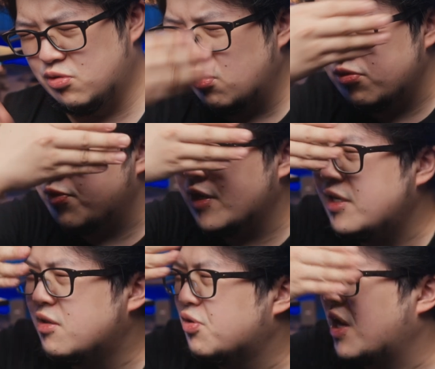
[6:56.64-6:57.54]
don't
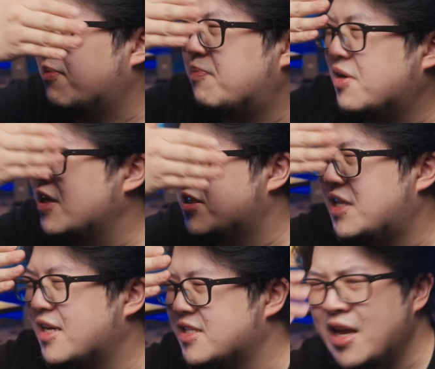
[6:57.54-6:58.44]
really look at price
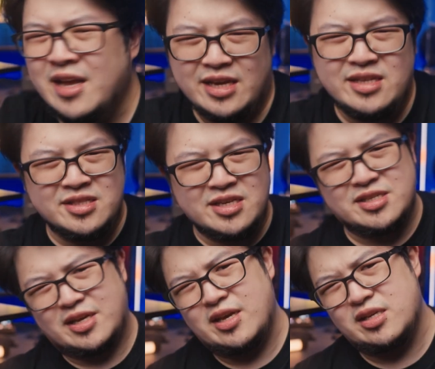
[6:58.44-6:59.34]
tags. In this
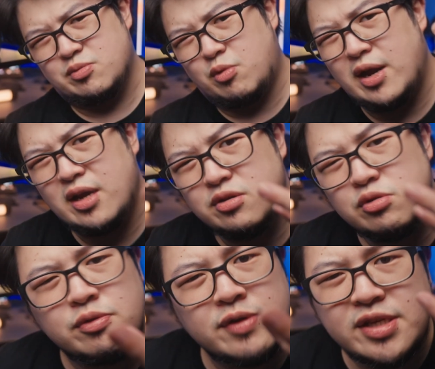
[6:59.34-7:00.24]
case, why are
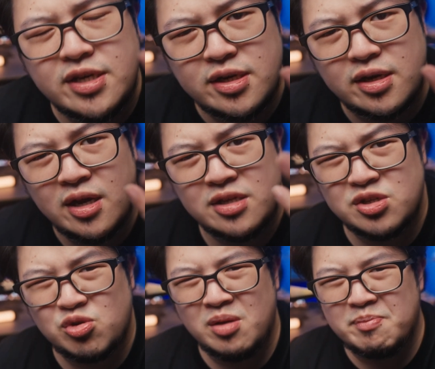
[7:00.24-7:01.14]
you even here?
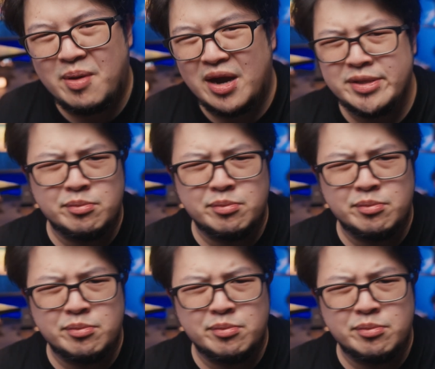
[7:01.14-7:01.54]
Just go and buy the